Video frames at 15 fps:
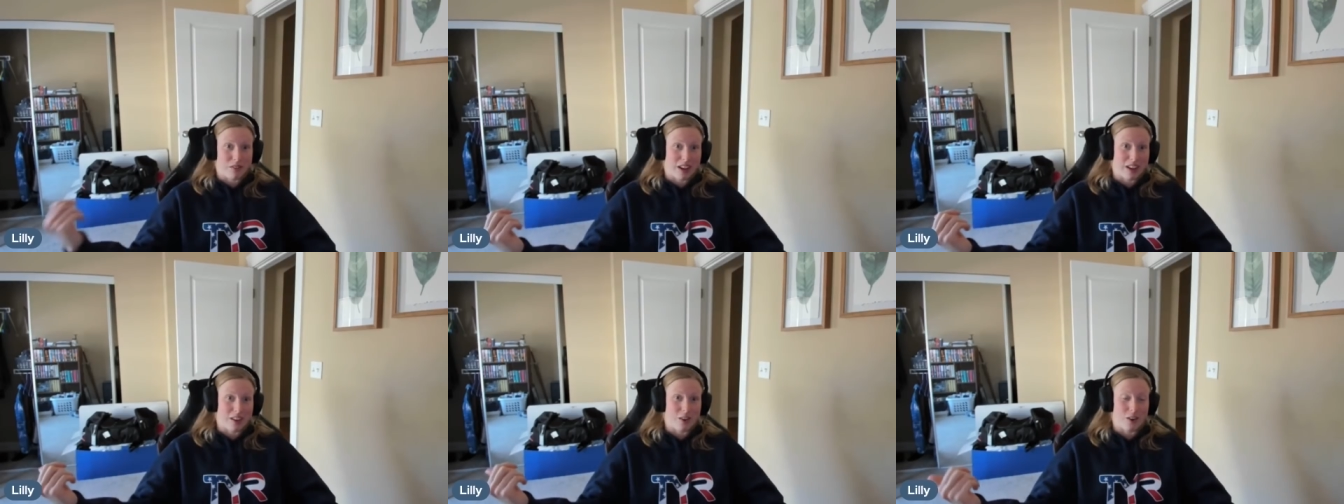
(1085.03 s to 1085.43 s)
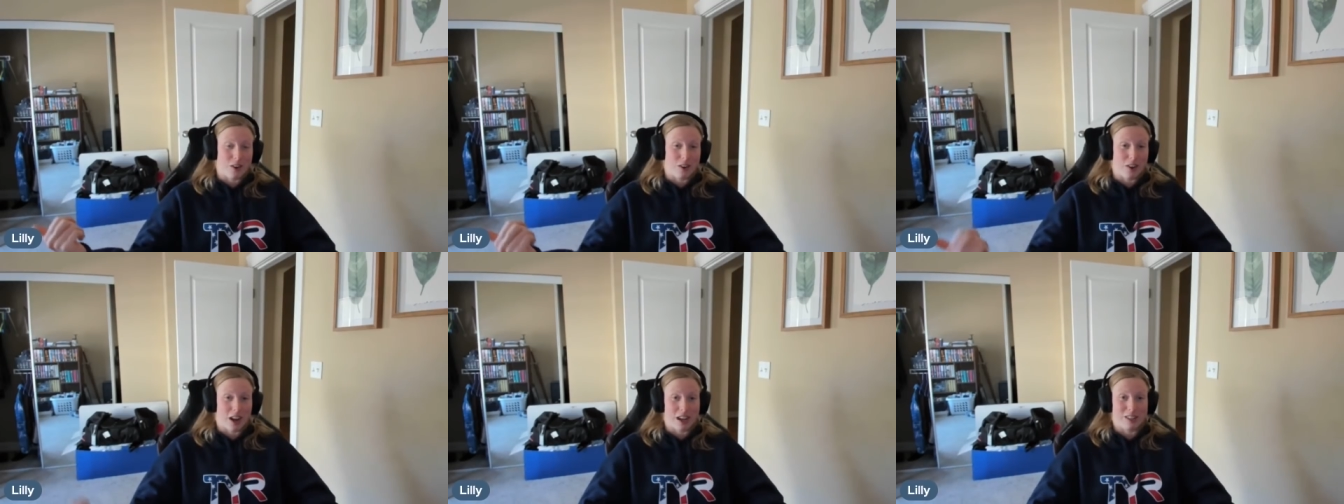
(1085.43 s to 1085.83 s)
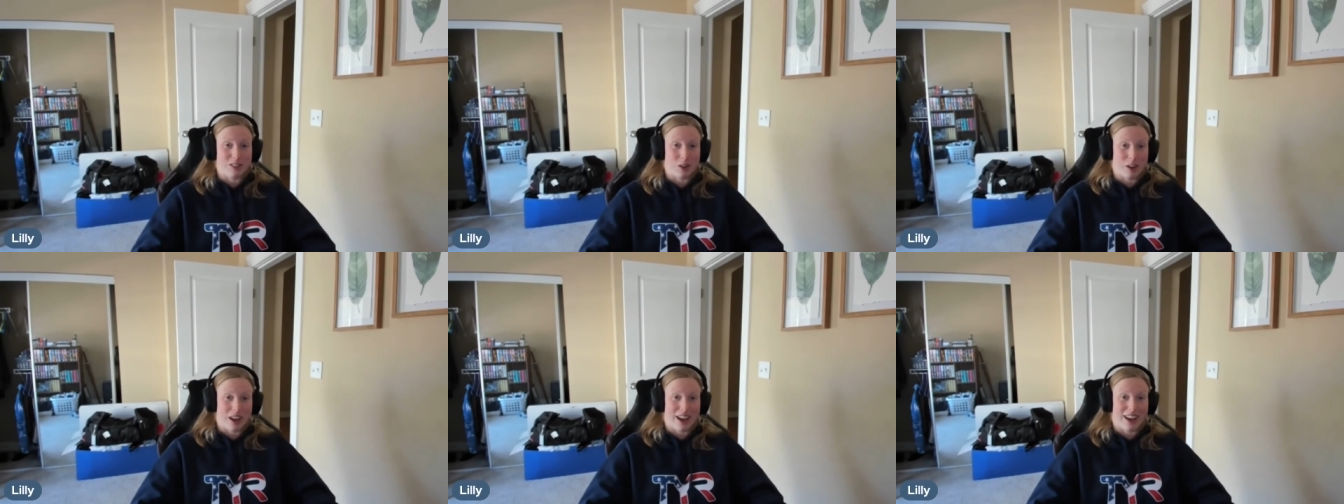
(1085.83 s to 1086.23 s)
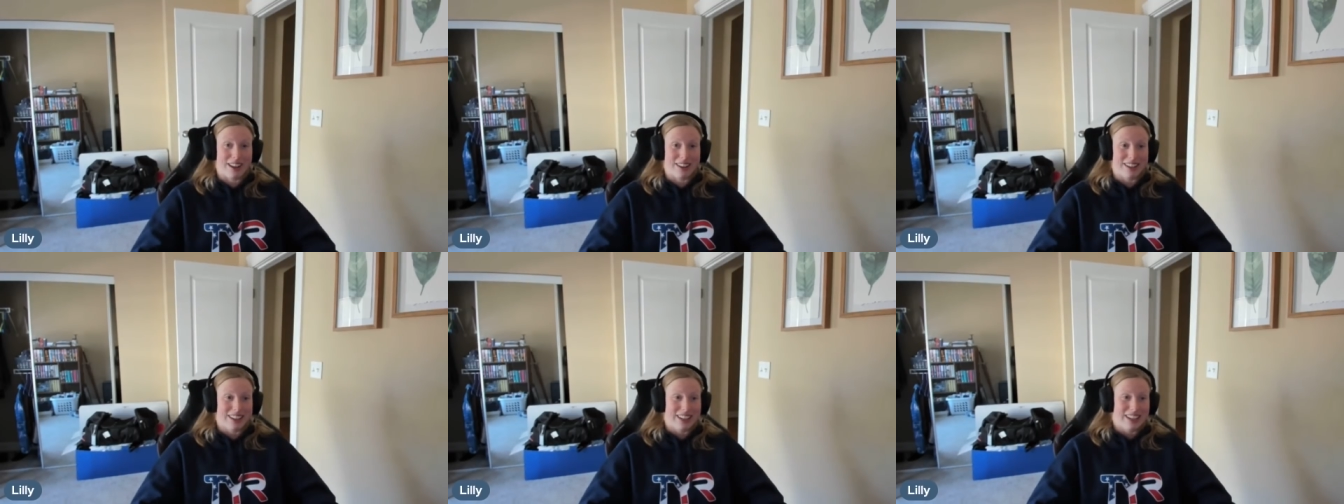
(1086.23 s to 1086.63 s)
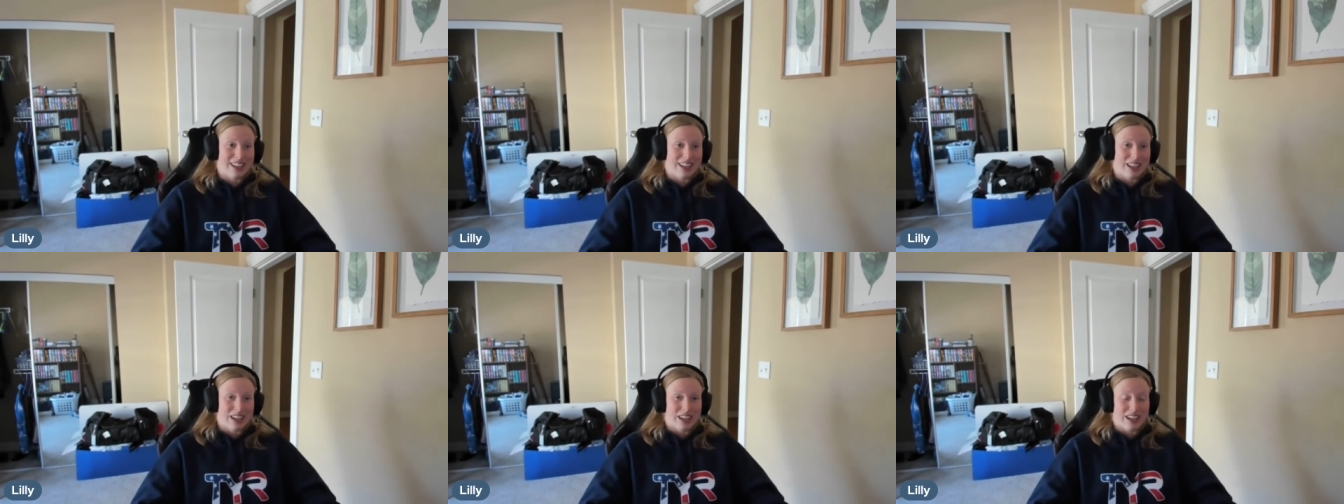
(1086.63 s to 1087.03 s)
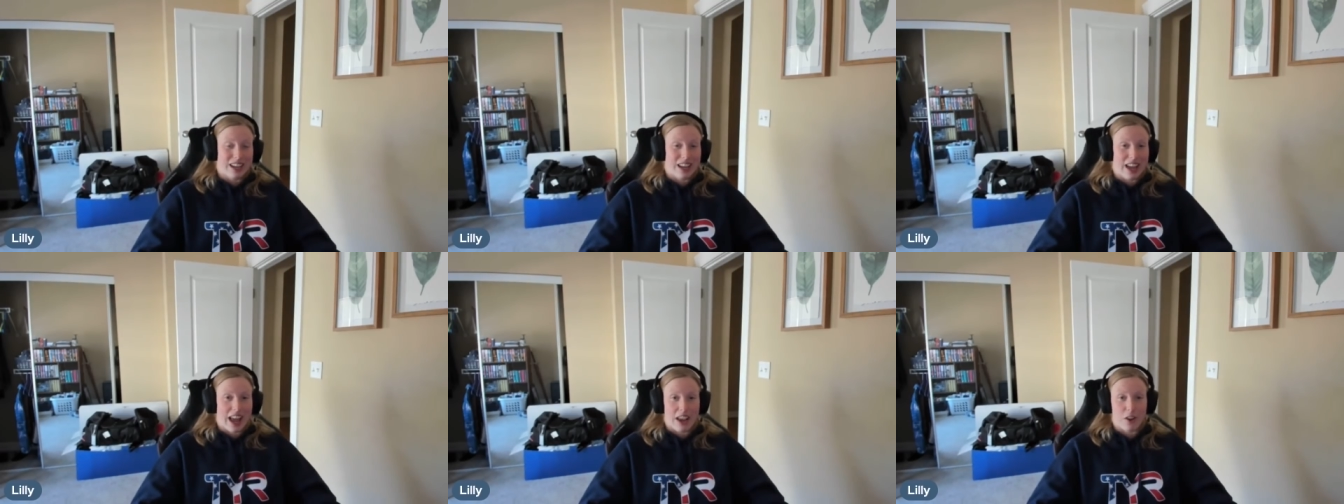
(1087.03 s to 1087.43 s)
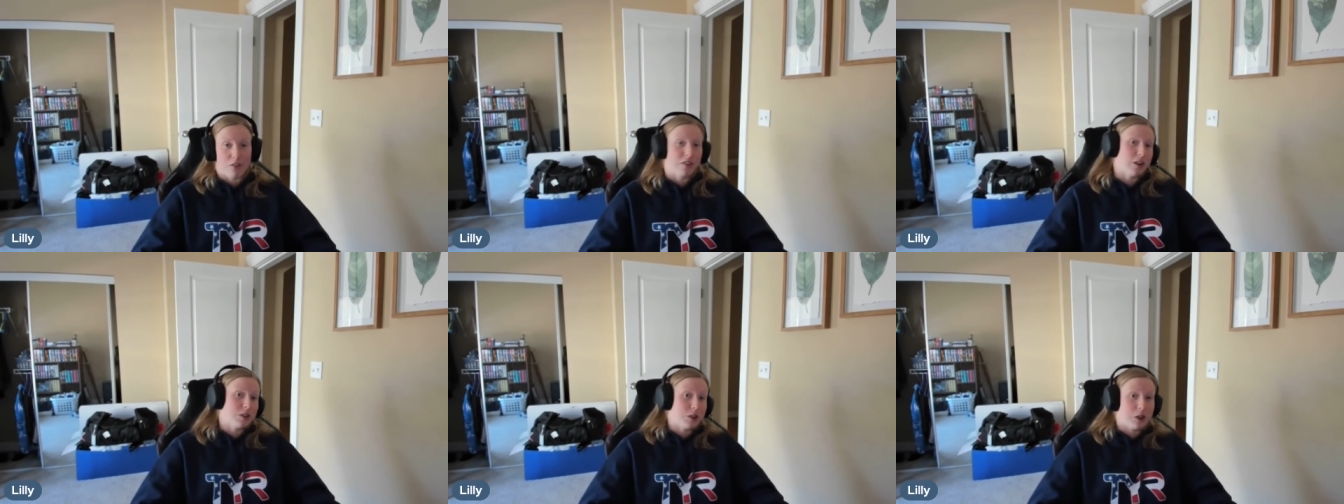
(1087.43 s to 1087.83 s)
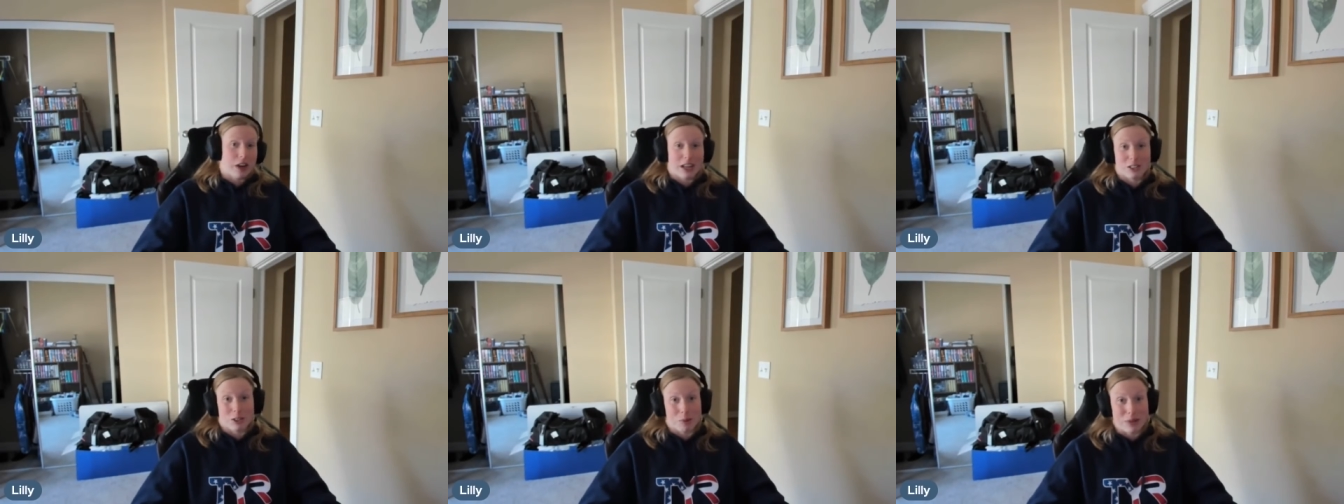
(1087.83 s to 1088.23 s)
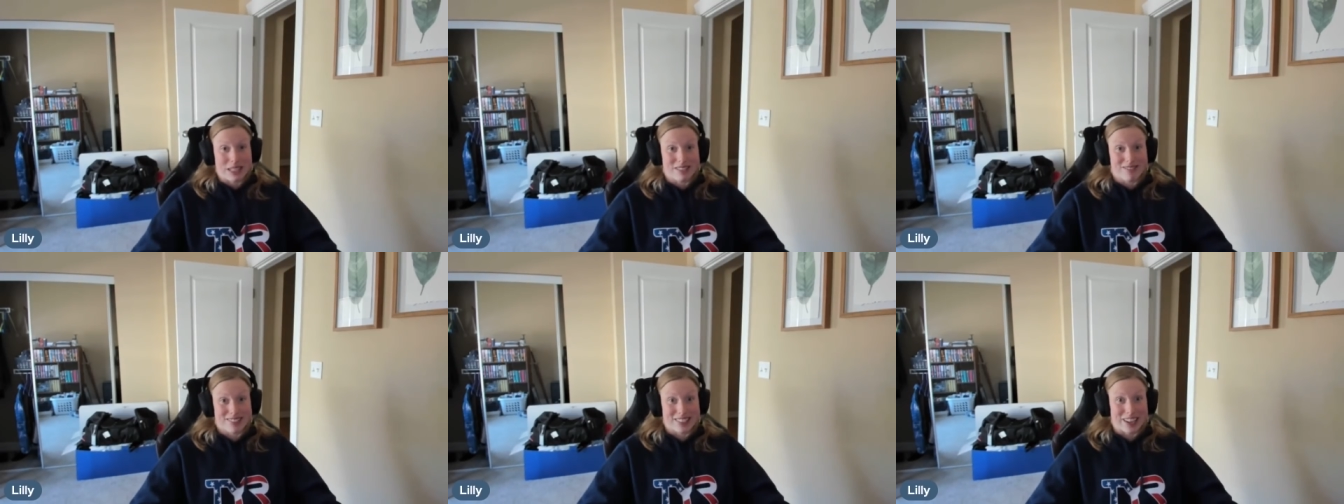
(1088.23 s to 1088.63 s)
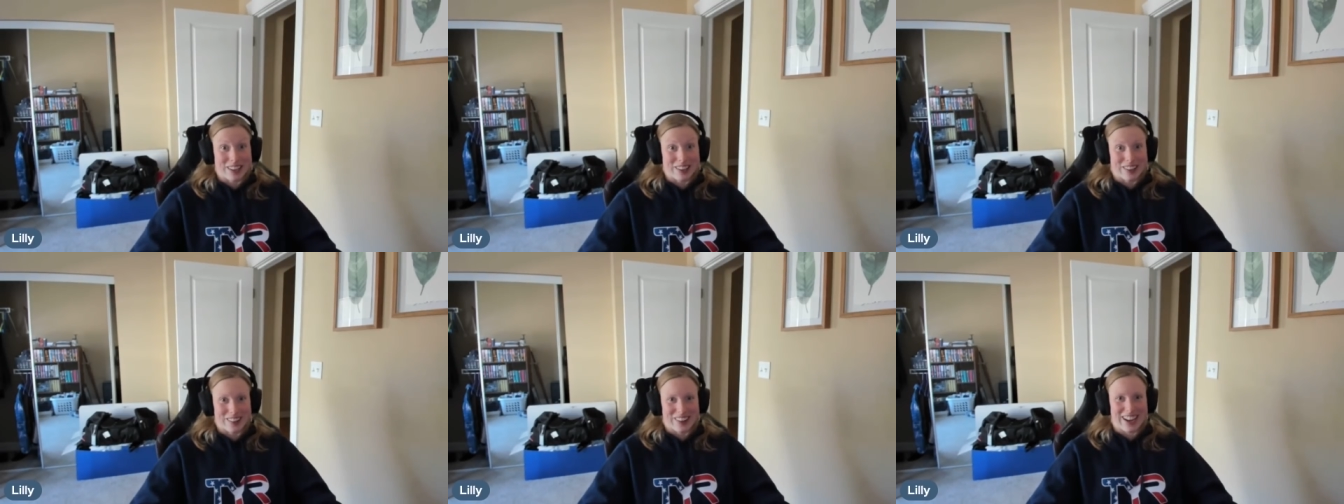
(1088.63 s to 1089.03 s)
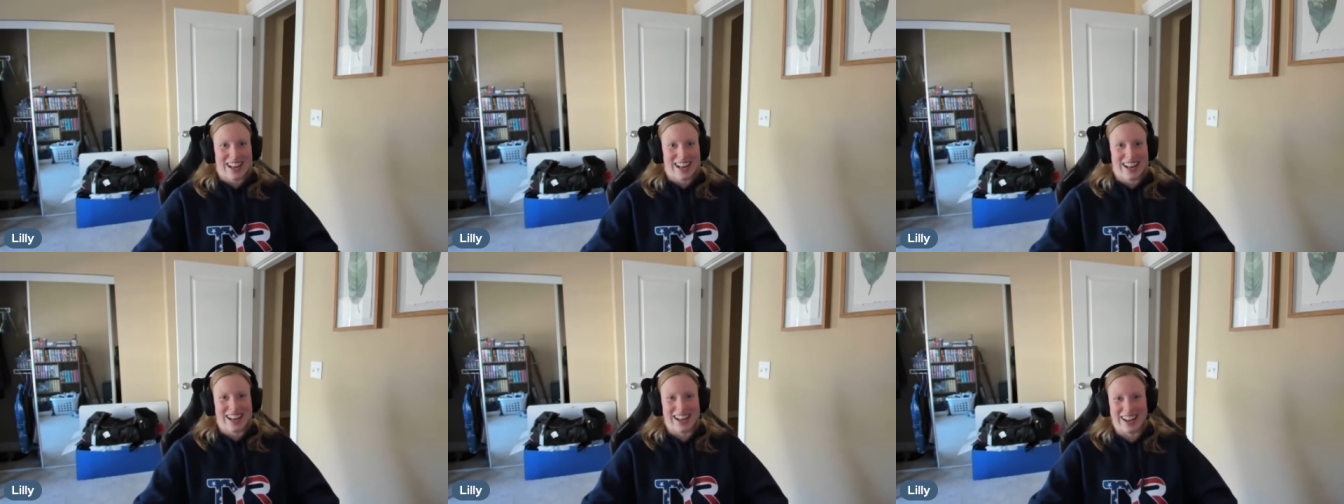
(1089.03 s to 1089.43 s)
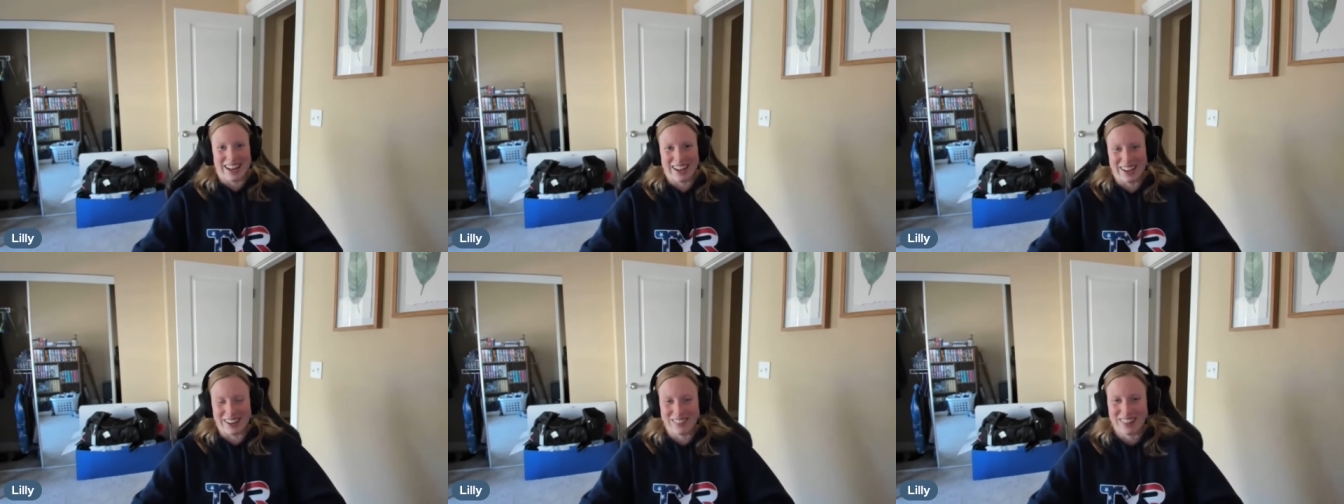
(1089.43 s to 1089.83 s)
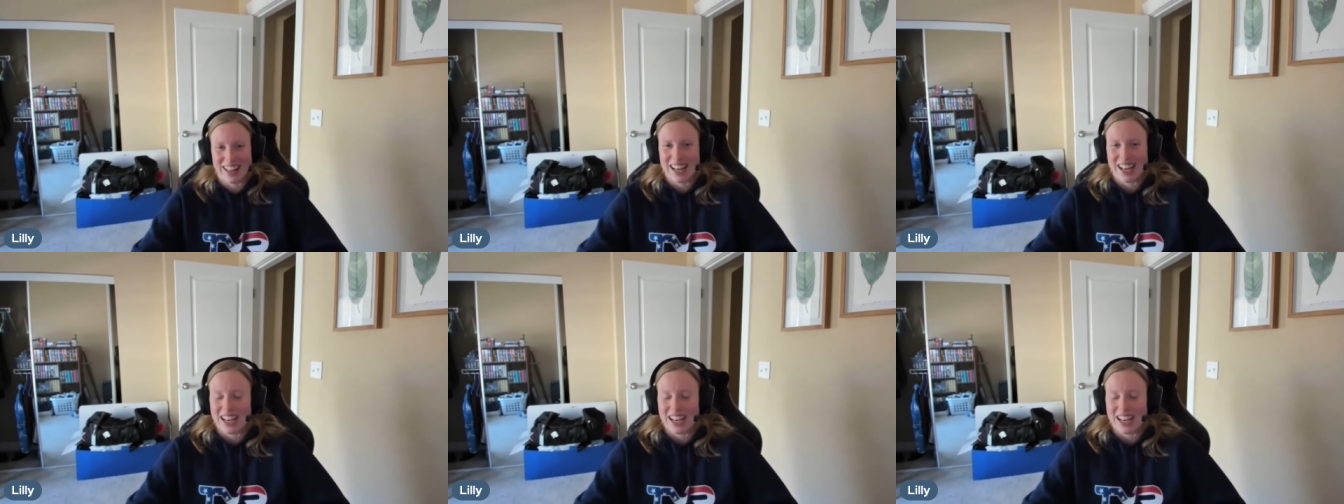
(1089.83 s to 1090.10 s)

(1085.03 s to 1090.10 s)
an event you're not as good at at your first international meet. So mm.